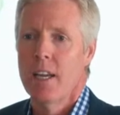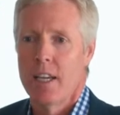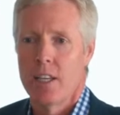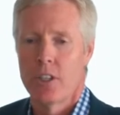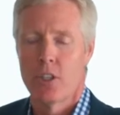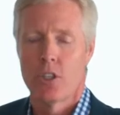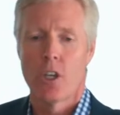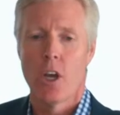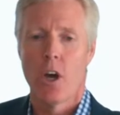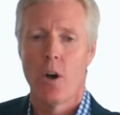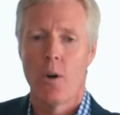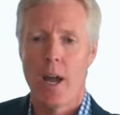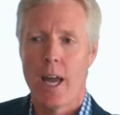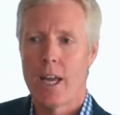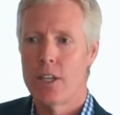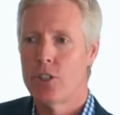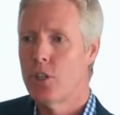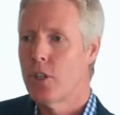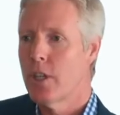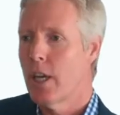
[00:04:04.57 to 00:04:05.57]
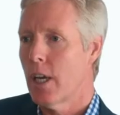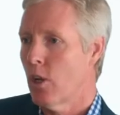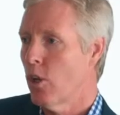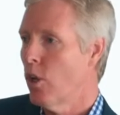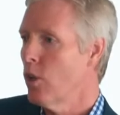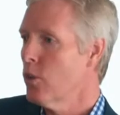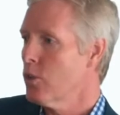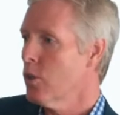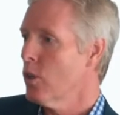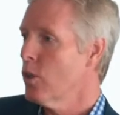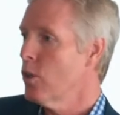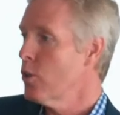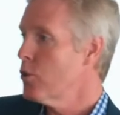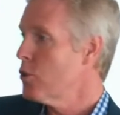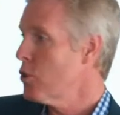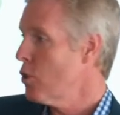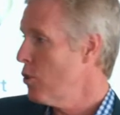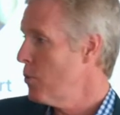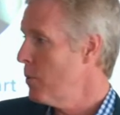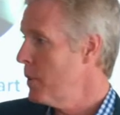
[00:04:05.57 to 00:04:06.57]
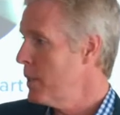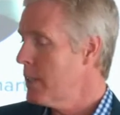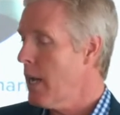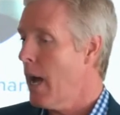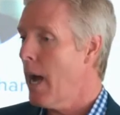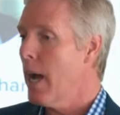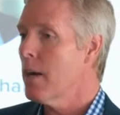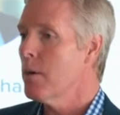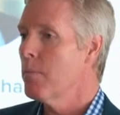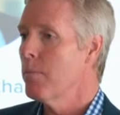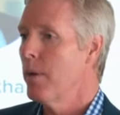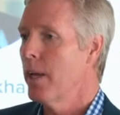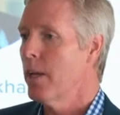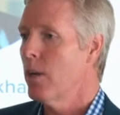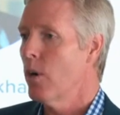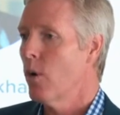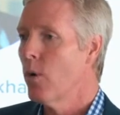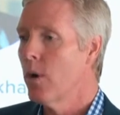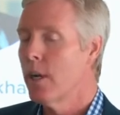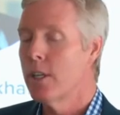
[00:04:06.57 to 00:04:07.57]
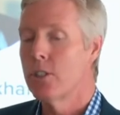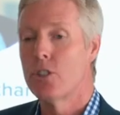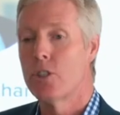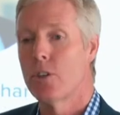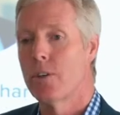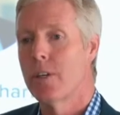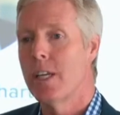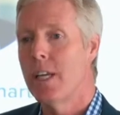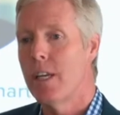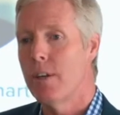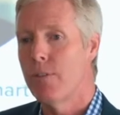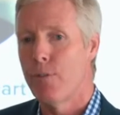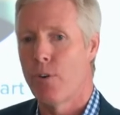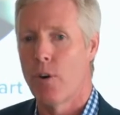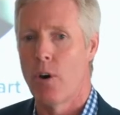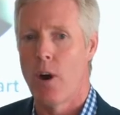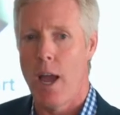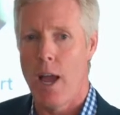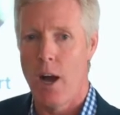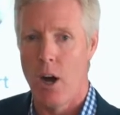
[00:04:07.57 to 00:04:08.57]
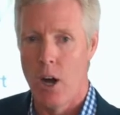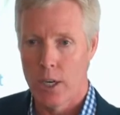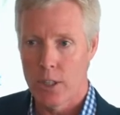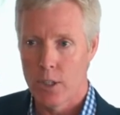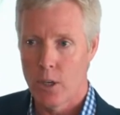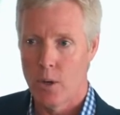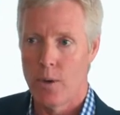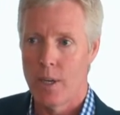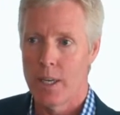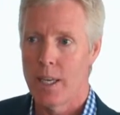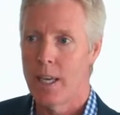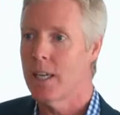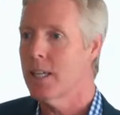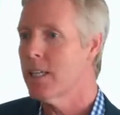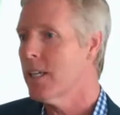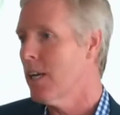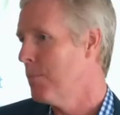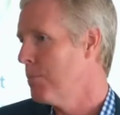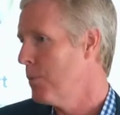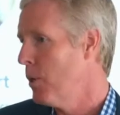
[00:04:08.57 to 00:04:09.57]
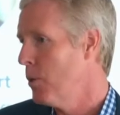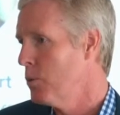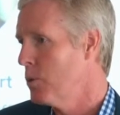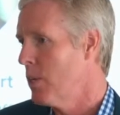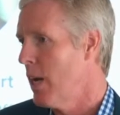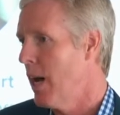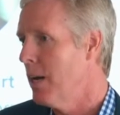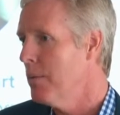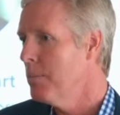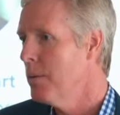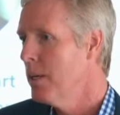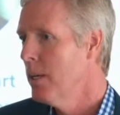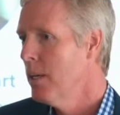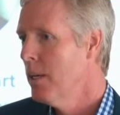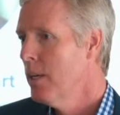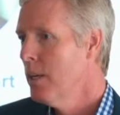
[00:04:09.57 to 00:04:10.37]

And so as you get closer and closer to retirement, or as your need for ongoing income goes up,